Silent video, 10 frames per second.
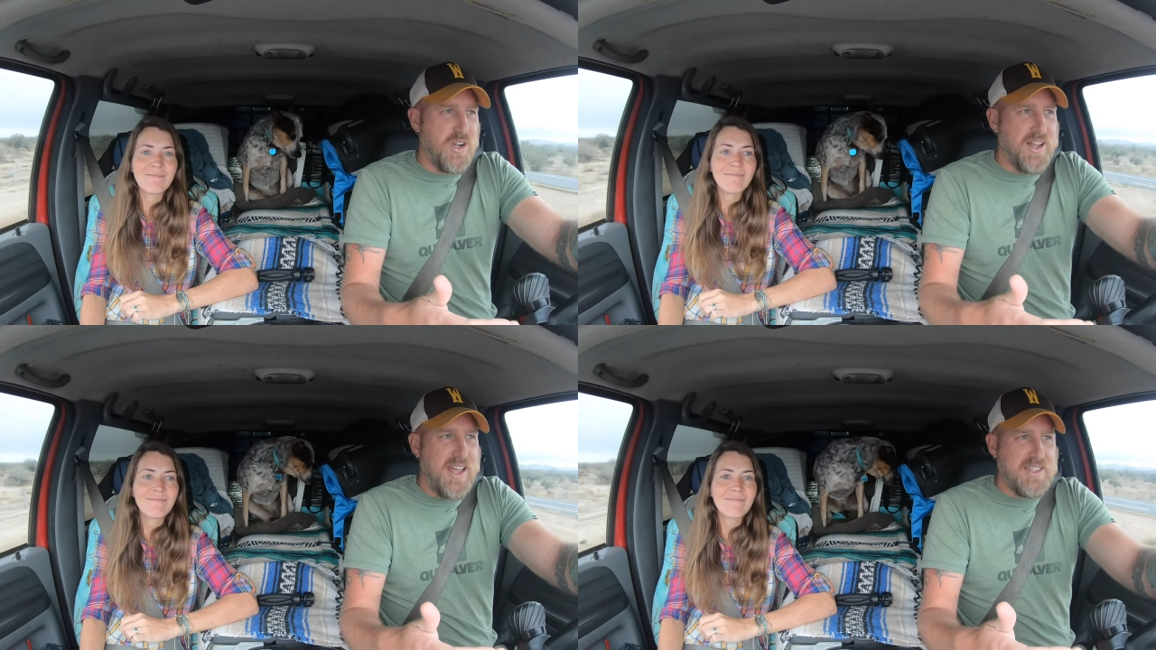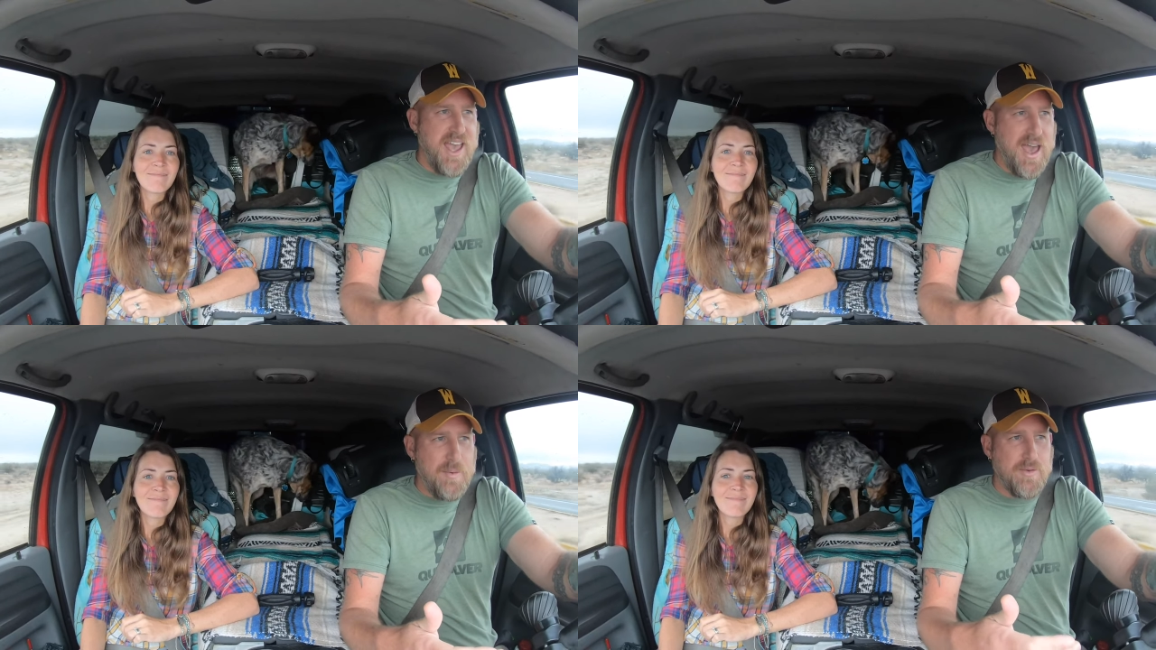Speaker 1: this
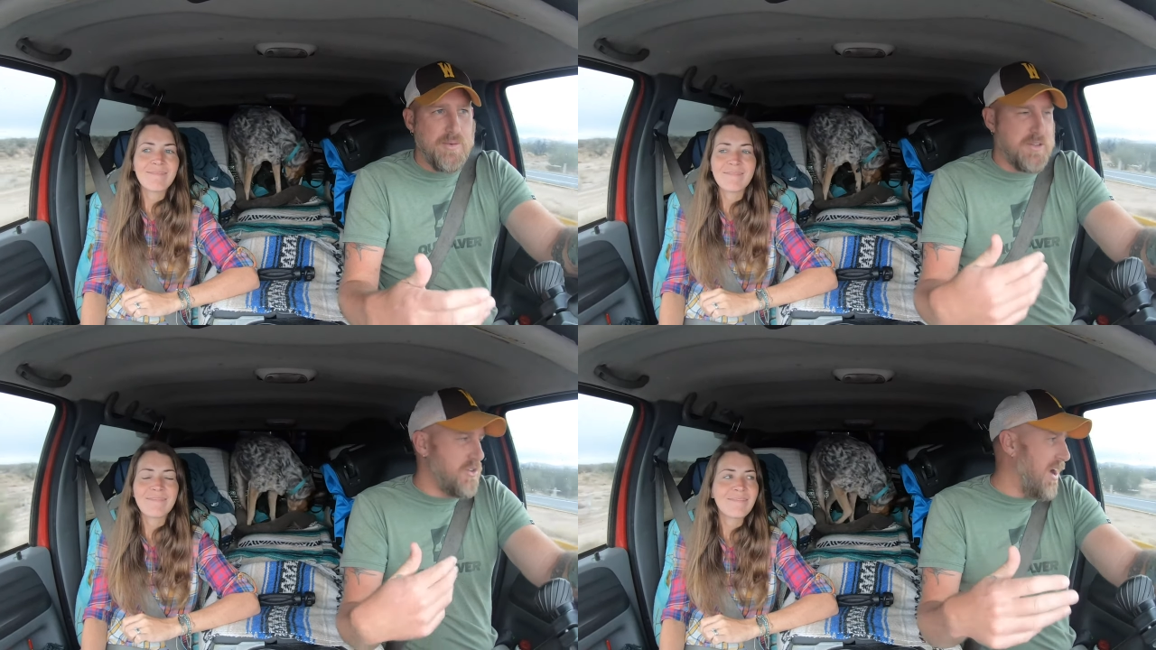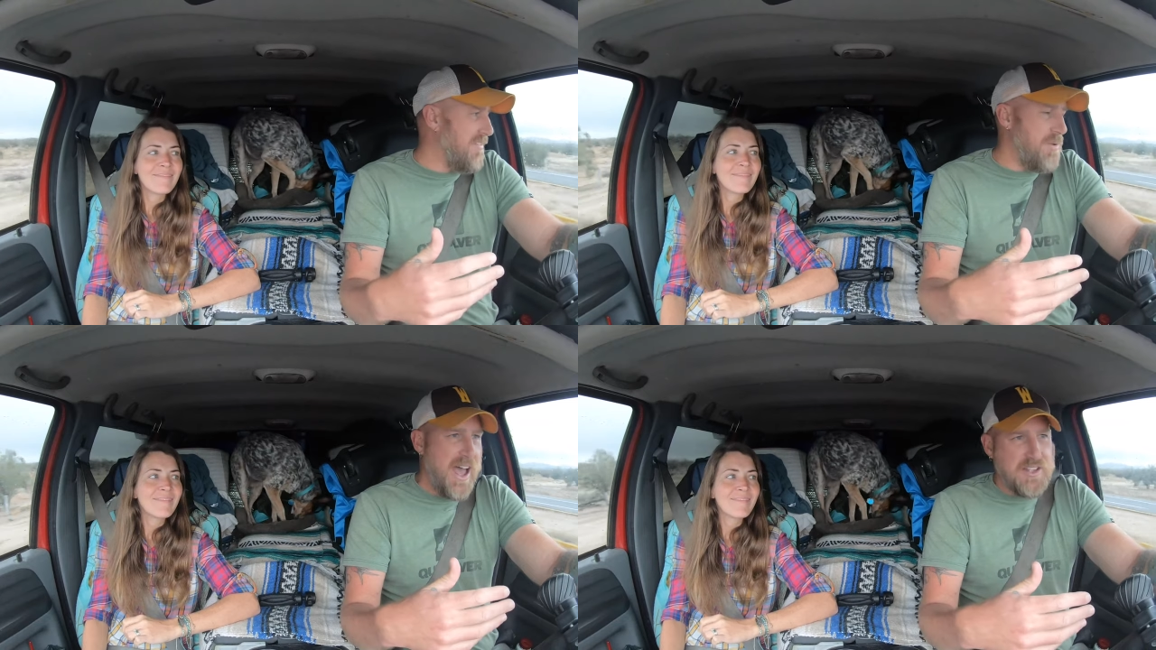truck has a habit when
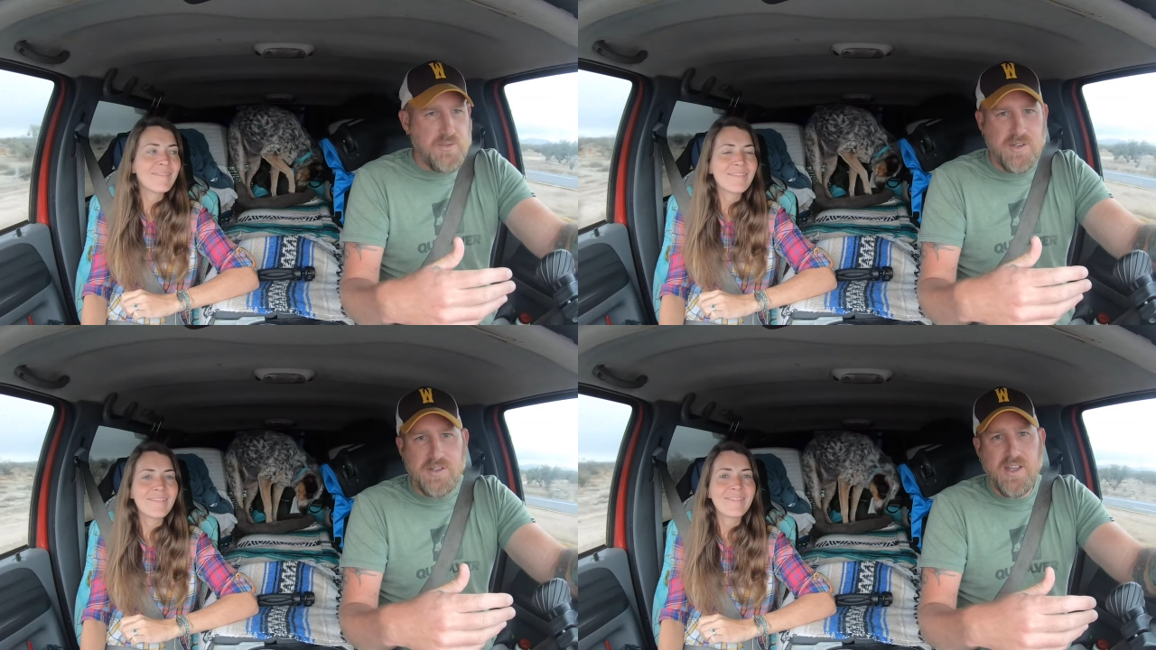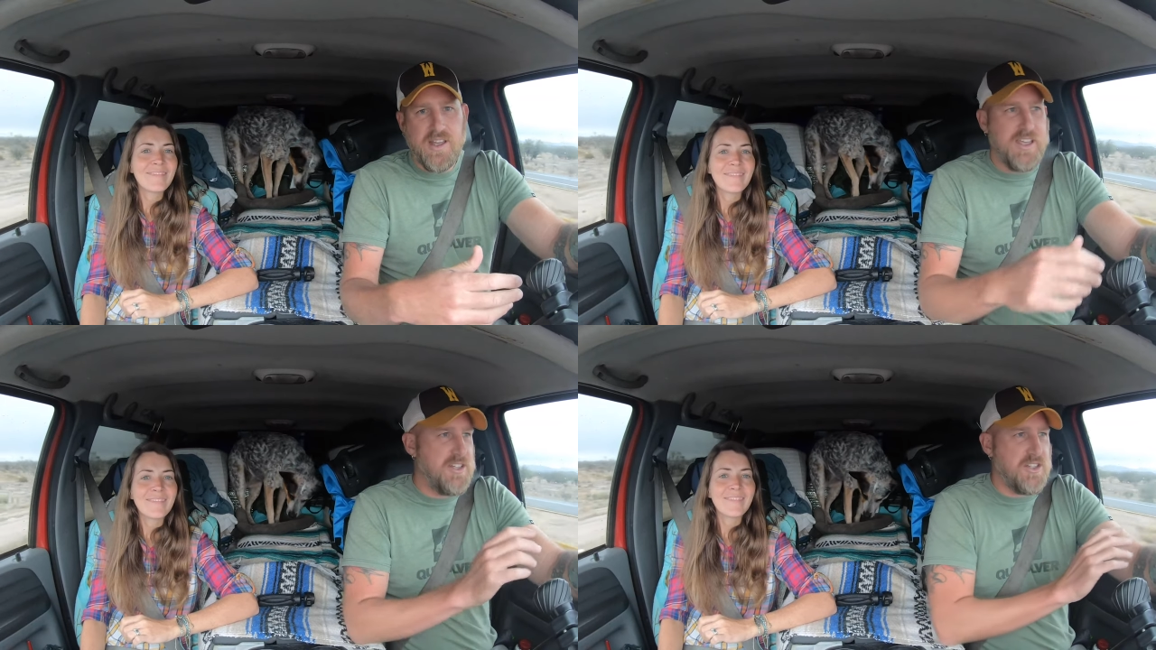we drive past
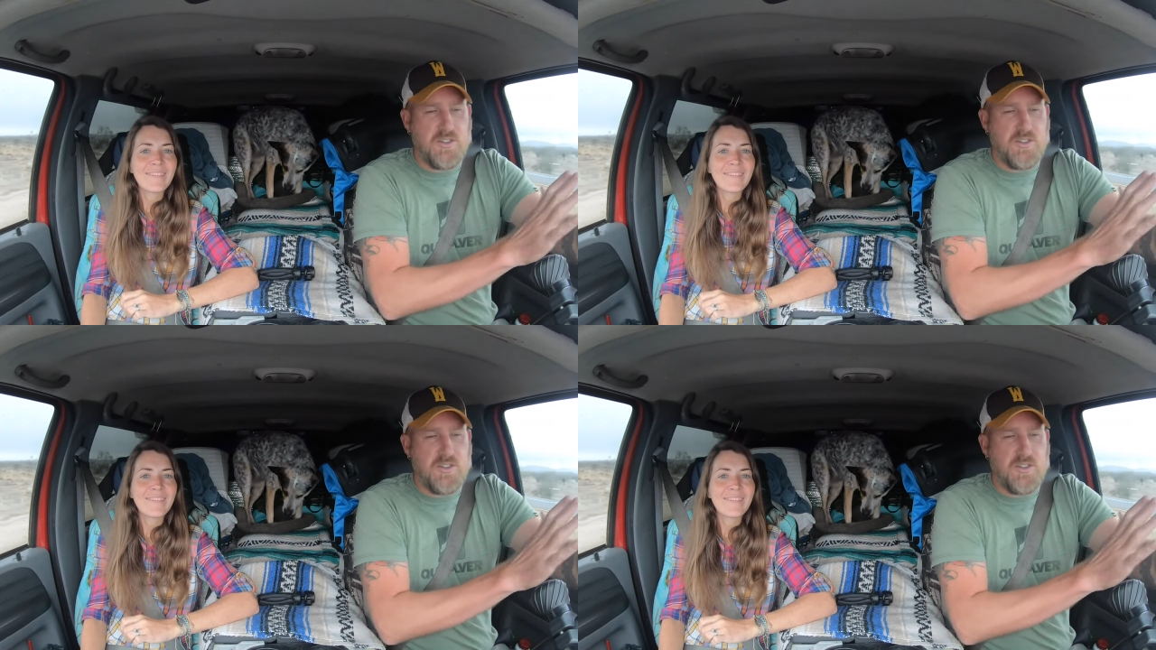one,